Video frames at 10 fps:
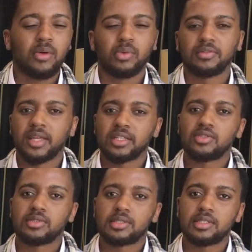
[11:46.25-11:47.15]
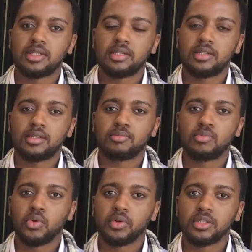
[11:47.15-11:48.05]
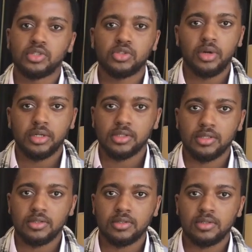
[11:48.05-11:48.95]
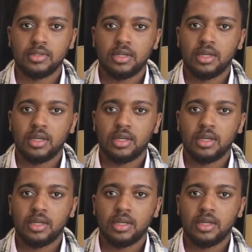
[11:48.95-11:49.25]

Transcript: I would have liked to see more instructions